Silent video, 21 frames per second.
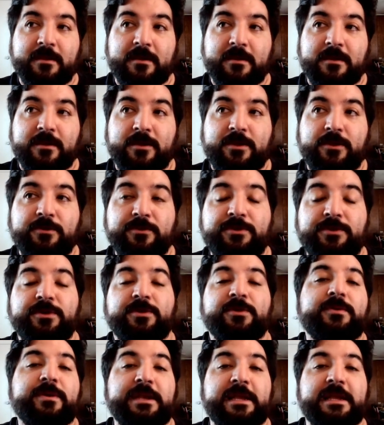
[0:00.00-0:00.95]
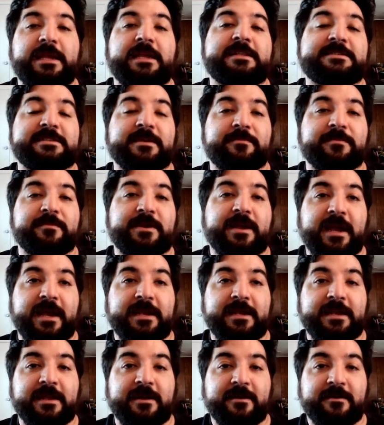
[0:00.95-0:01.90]
You do need some
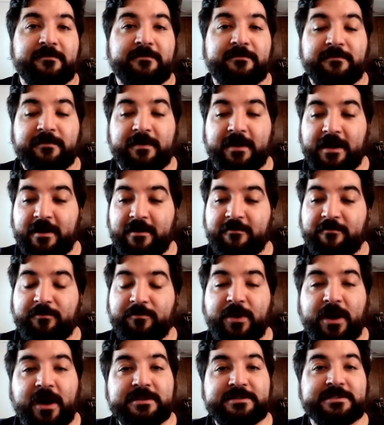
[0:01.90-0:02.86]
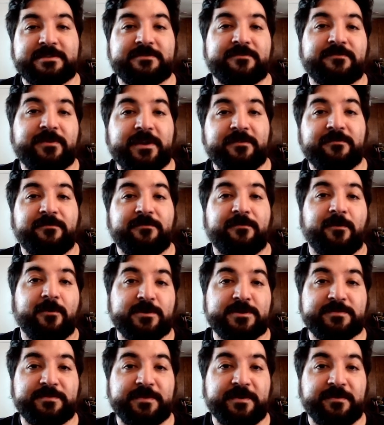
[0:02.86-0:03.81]
kind of positive
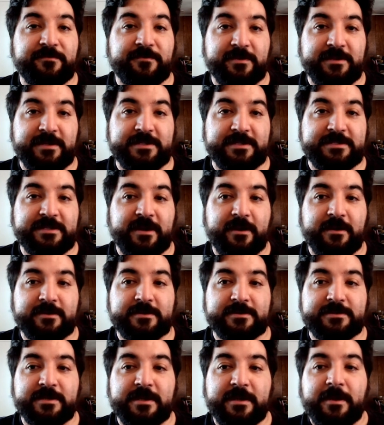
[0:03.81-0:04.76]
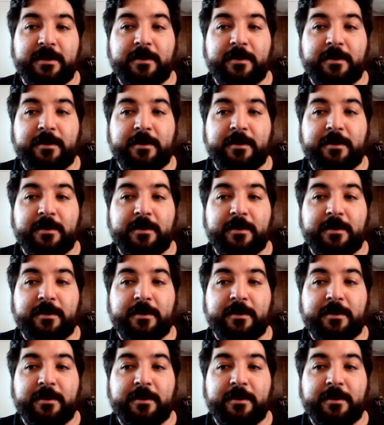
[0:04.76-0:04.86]
reinforcement for these dogs,